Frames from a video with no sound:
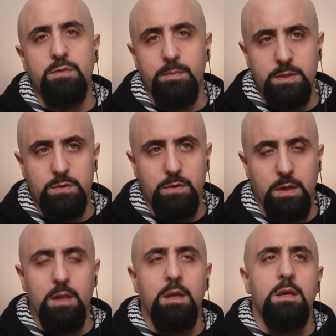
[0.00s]
from
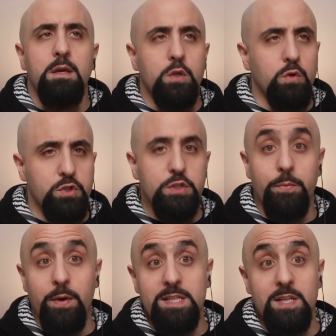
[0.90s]
Israel. Not
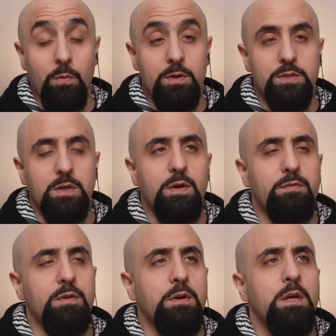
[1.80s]
surprising
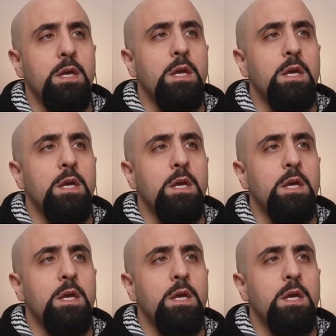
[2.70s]
whatsoever.